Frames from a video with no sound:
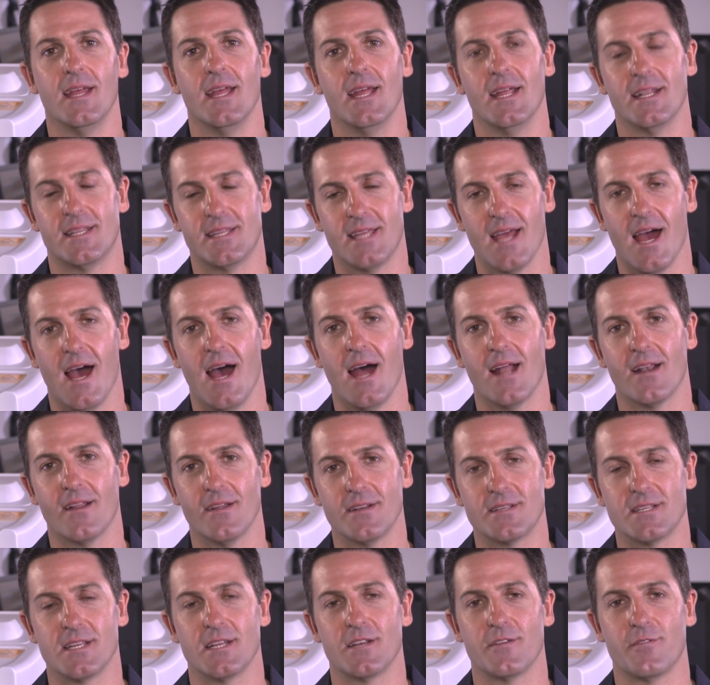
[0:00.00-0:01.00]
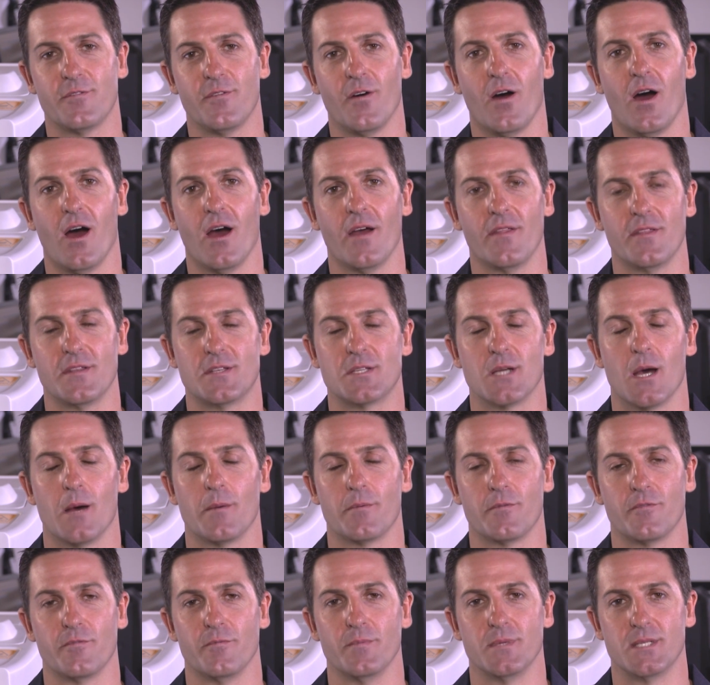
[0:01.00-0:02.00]
It can't identify the
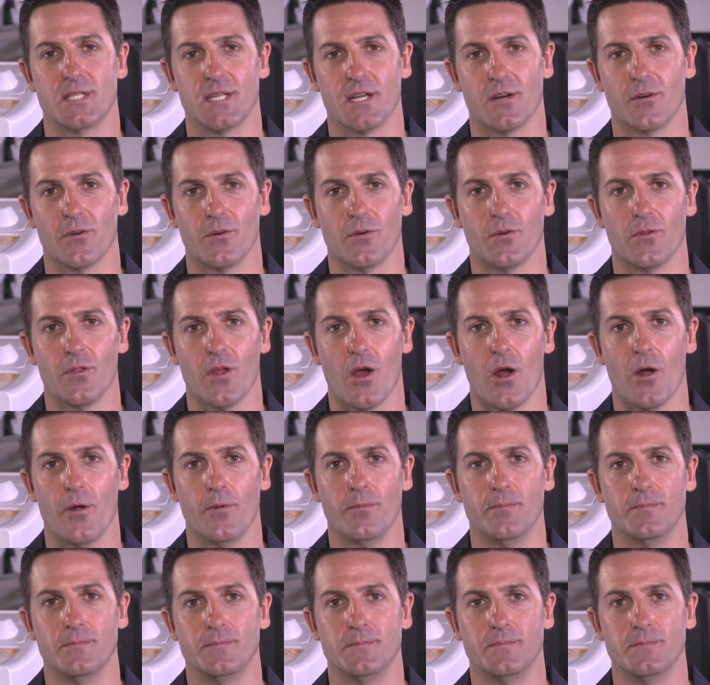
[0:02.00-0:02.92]
type of material though.